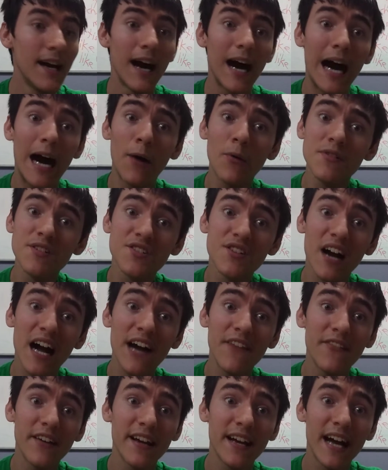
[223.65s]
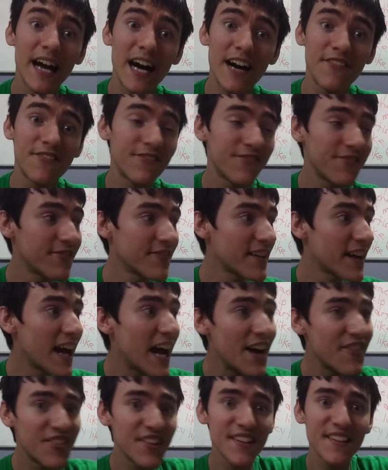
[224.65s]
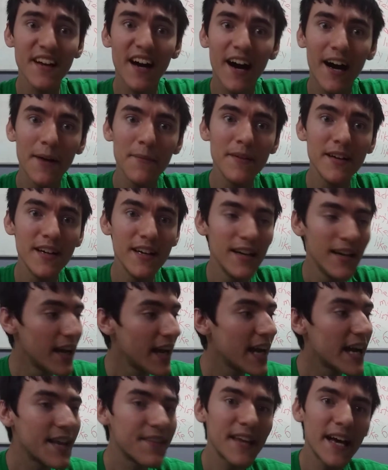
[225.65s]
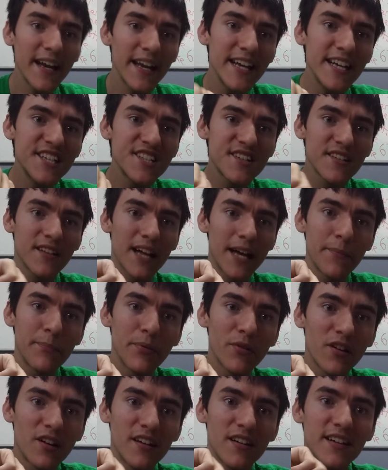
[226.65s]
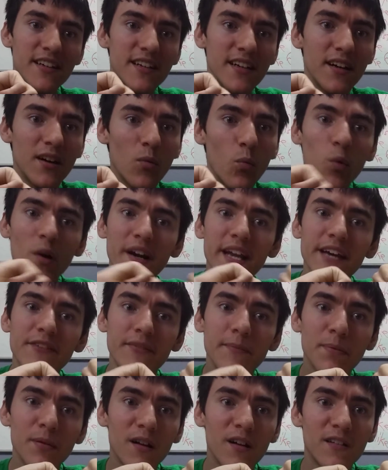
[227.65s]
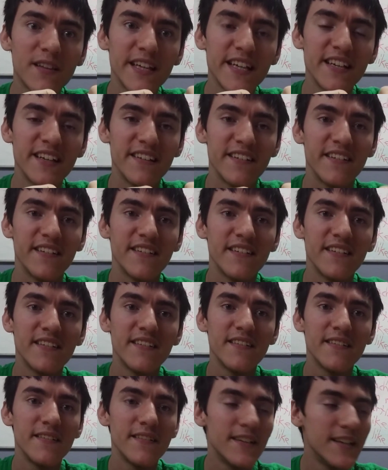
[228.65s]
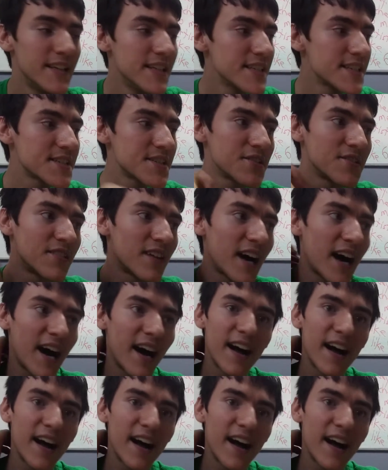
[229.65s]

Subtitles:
I was driving half of the time, and that engine light plug wasn't even plugged in. So,